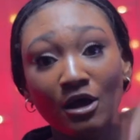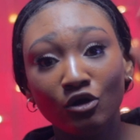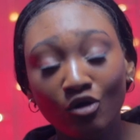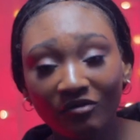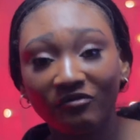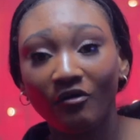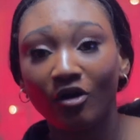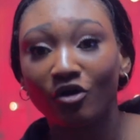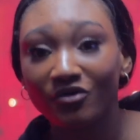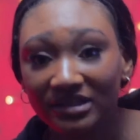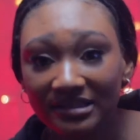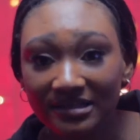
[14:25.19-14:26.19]
Look for
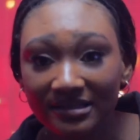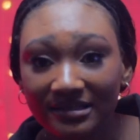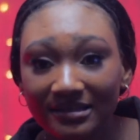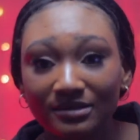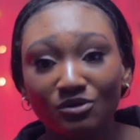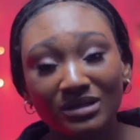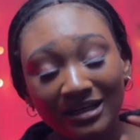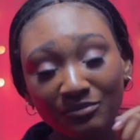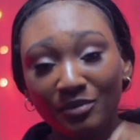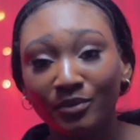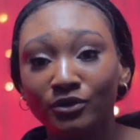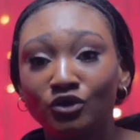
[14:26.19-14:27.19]
critics. Those are
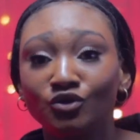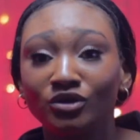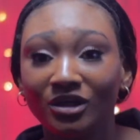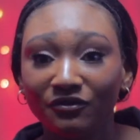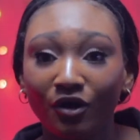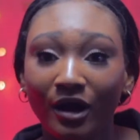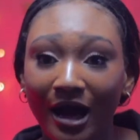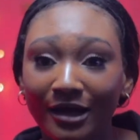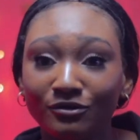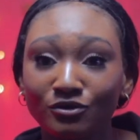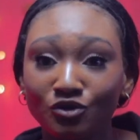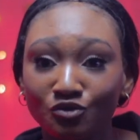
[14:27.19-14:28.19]
the people you should give your
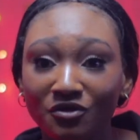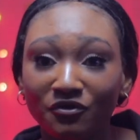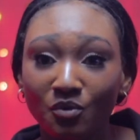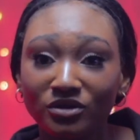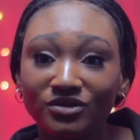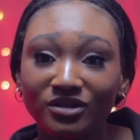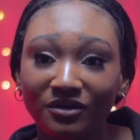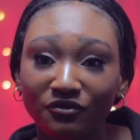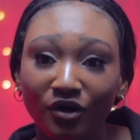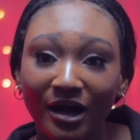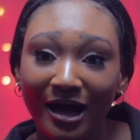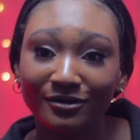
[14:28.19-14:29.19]
candles to if you want to give
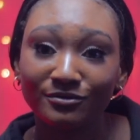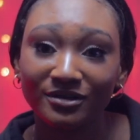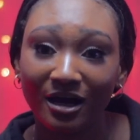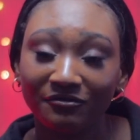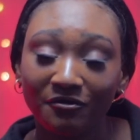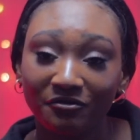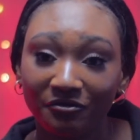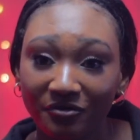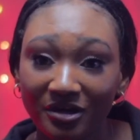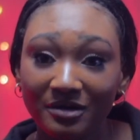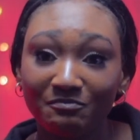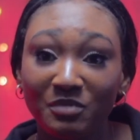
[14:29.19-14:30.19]
your candles out for free.